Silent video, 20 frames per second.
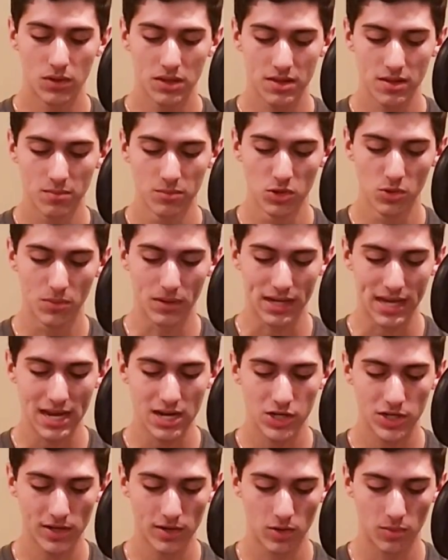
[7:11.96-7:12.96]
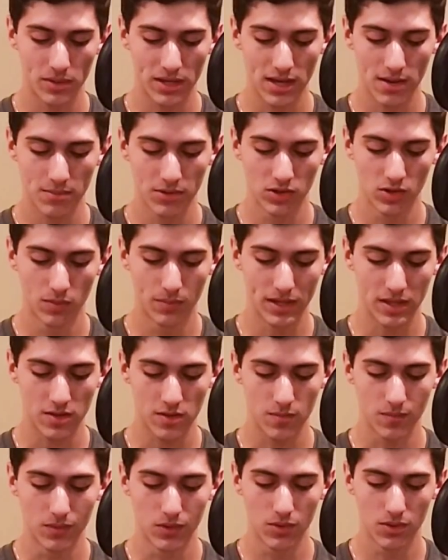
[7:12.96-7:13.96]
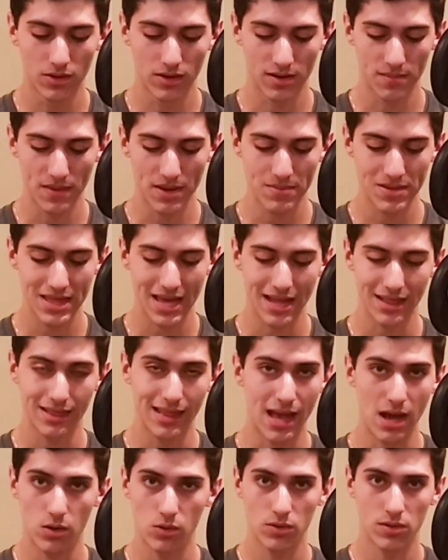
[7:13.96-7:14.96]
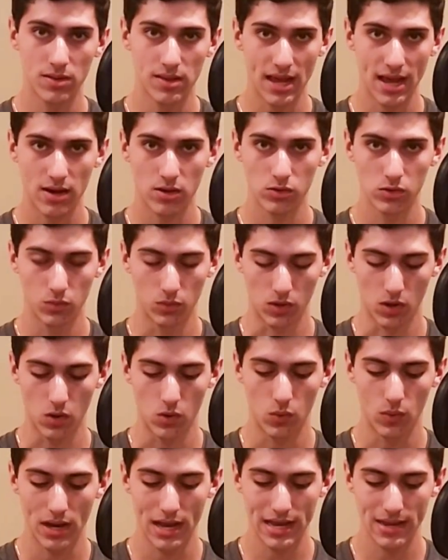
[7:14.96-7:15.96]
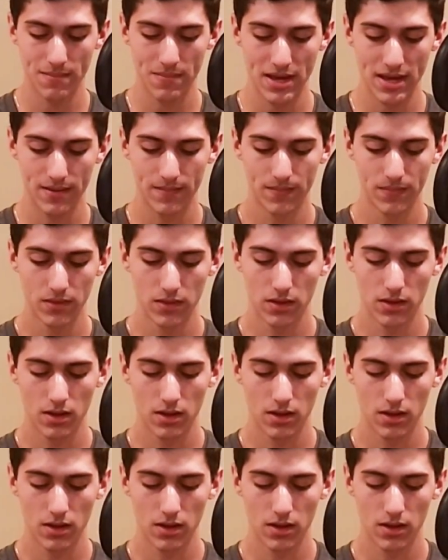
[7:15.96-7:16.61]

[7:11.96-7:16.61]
With some lubrication, it'll become a little bit smoother, and maybe that loud sound will go away a bit.